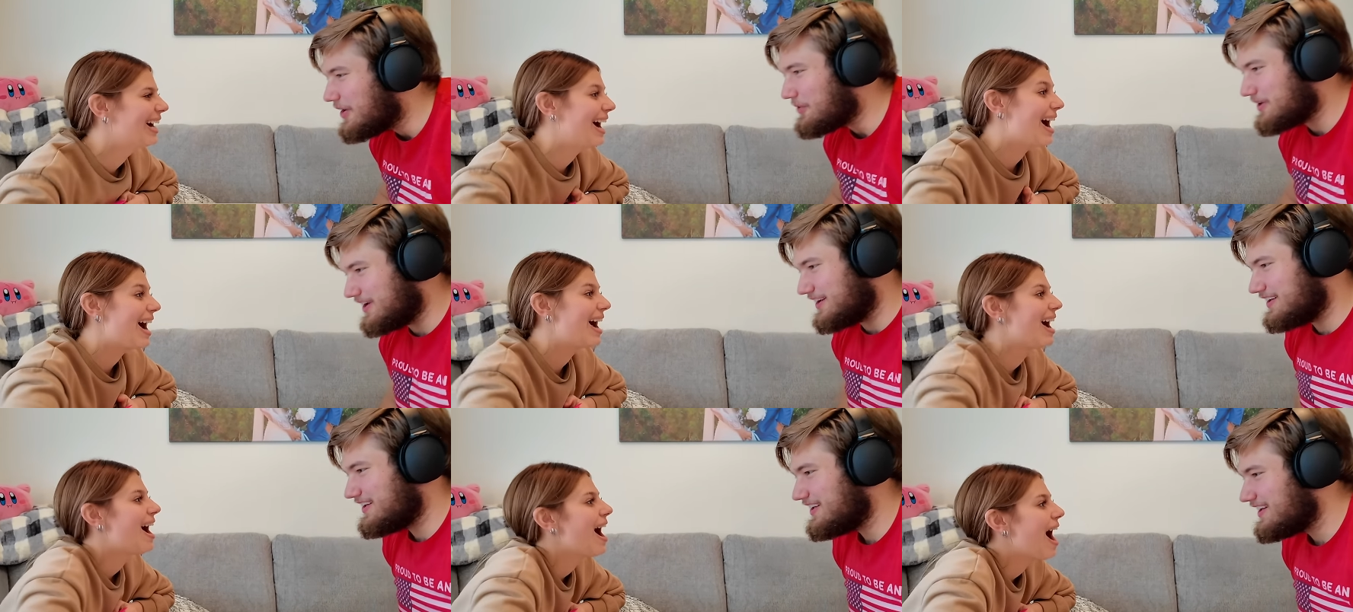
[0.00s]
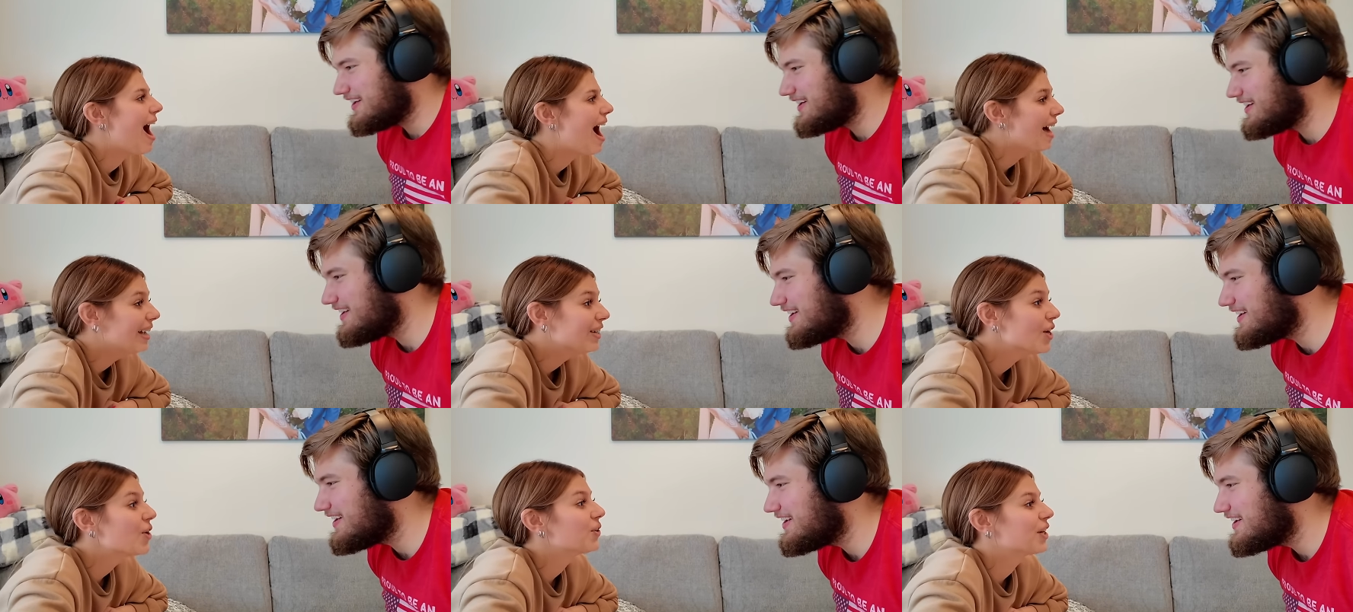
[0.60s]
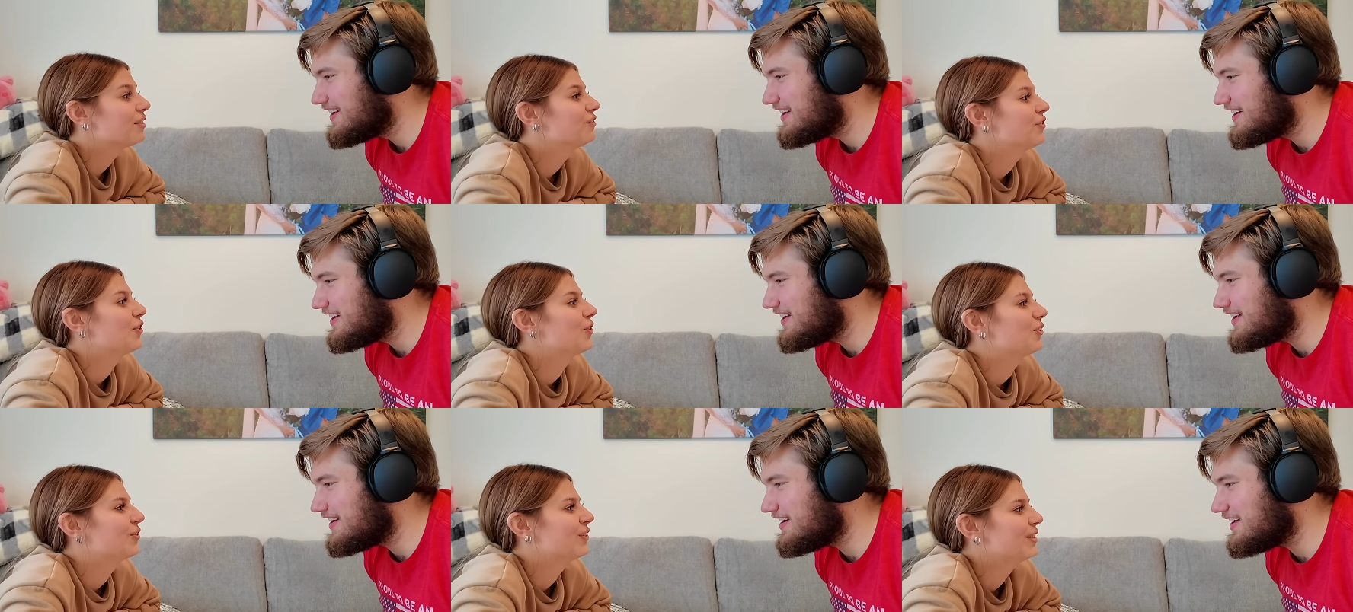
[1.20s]
Speaker 1: Okay.
Speaker 2: I know kung
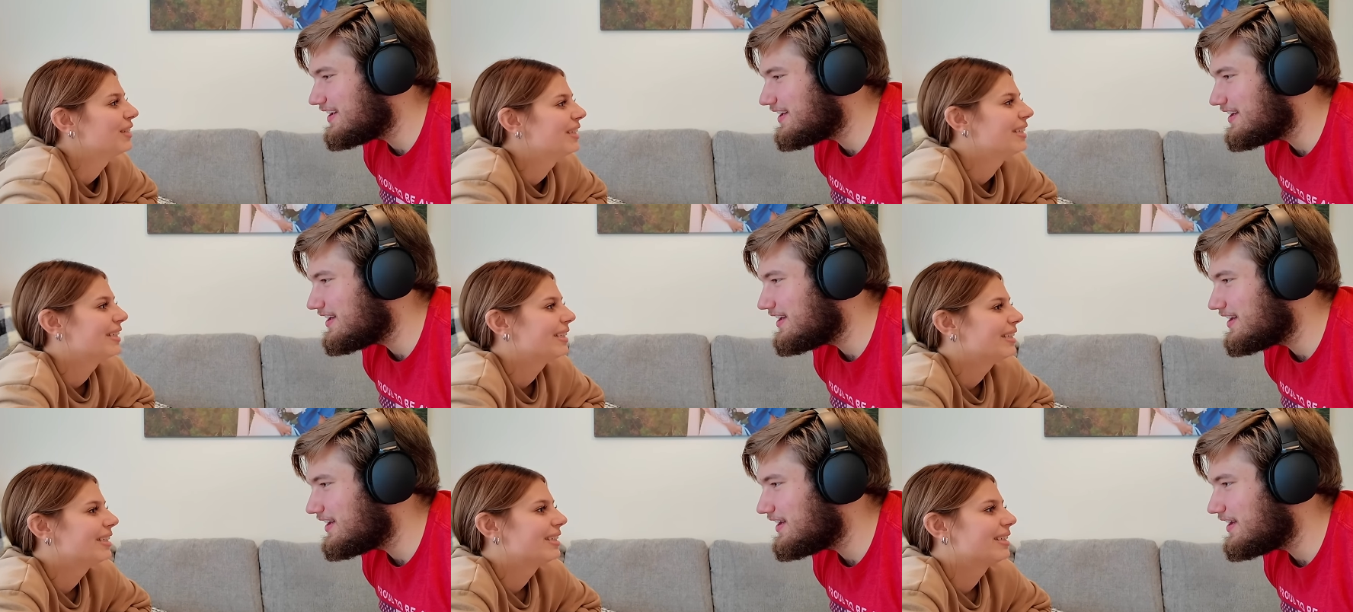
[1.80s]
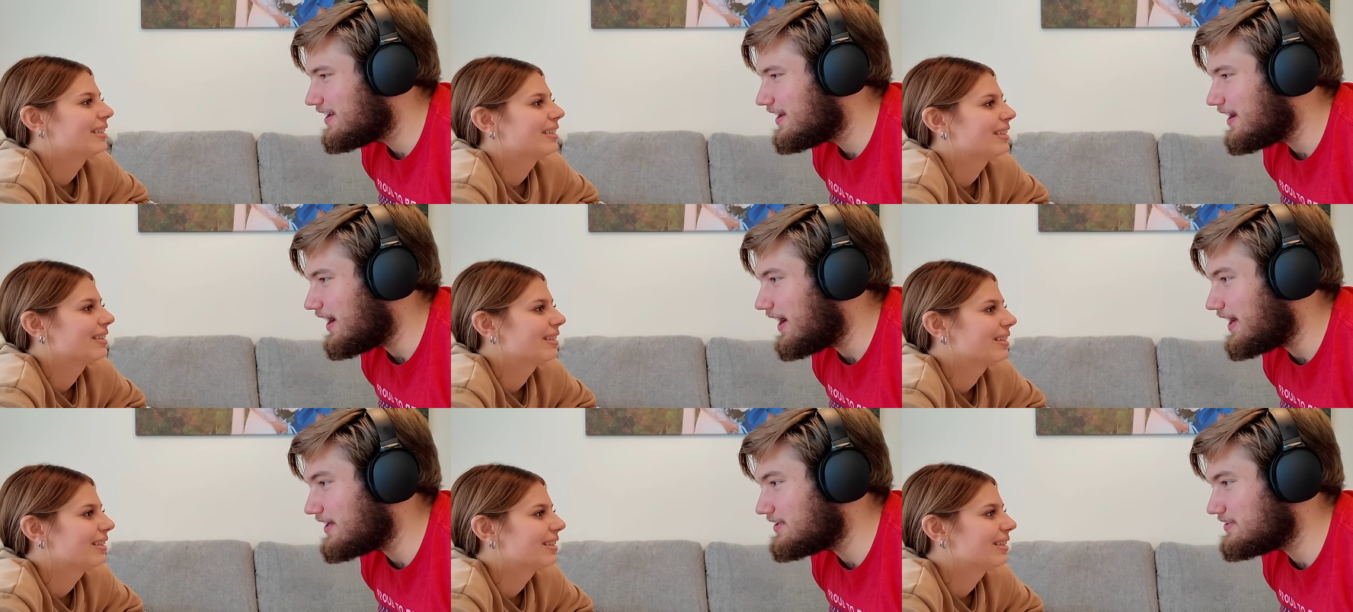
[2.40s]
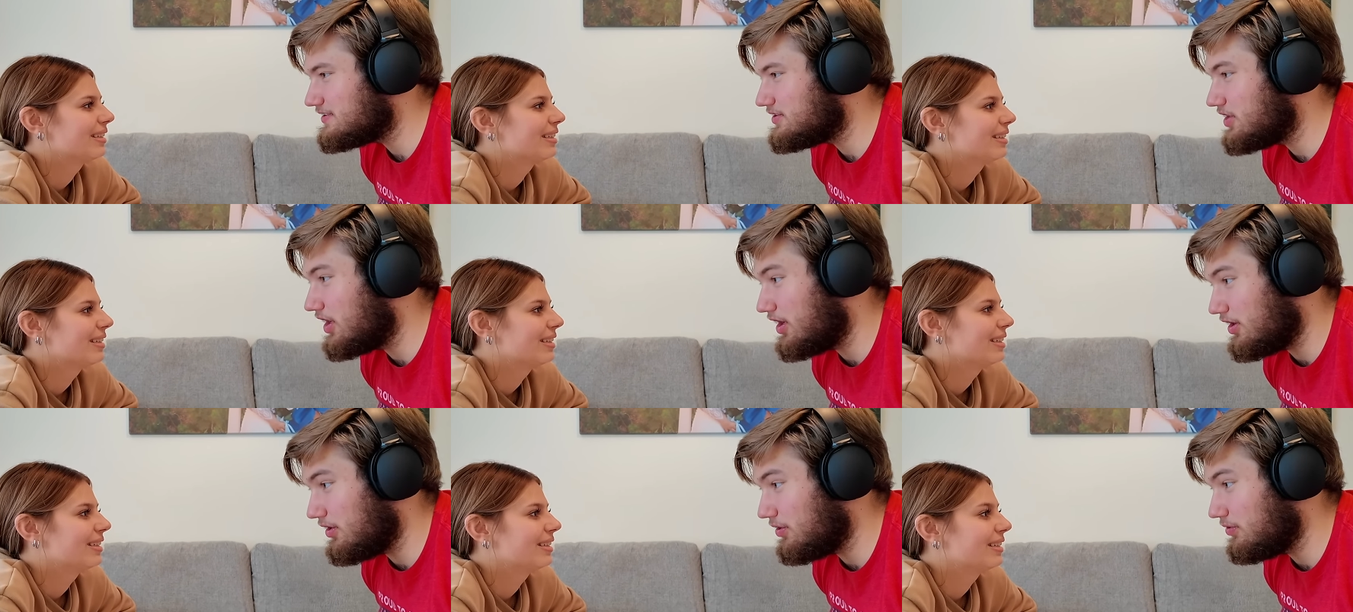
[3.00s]
fu.
Speaker 1: I
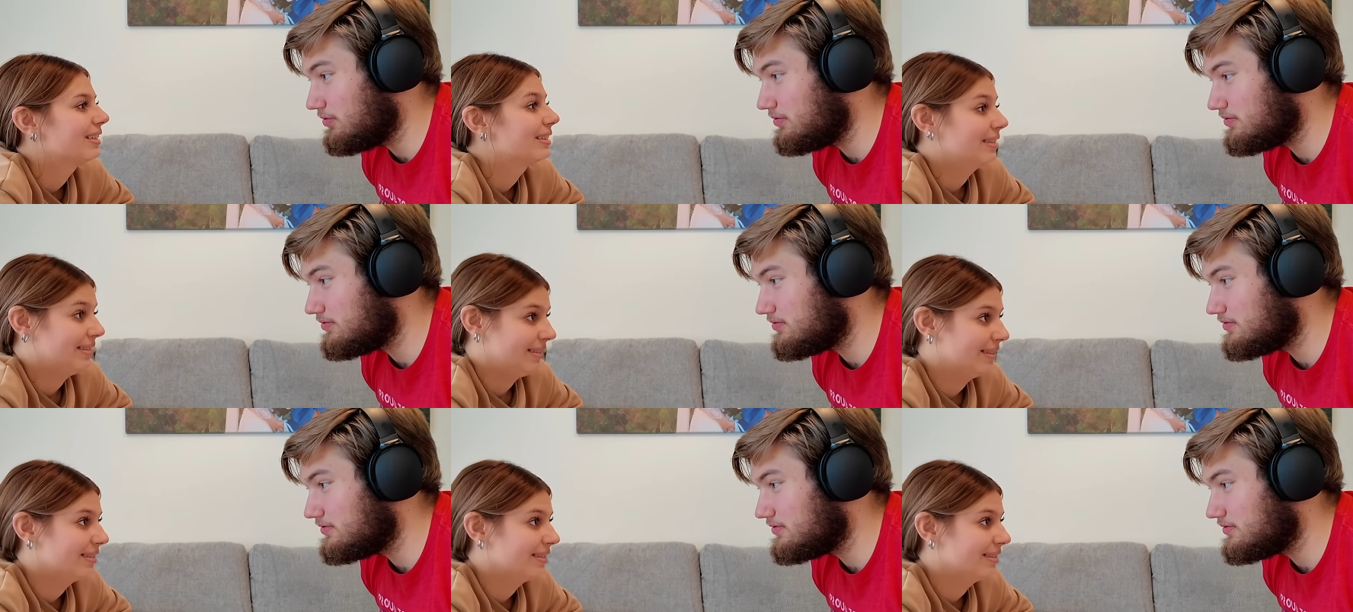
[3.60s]
know.